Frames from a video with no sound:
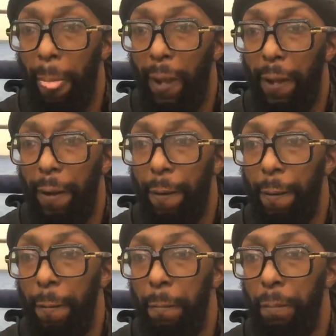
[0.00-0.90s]
And
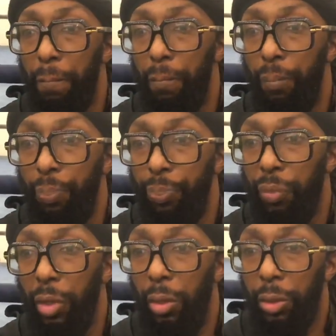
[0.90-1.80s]
you know,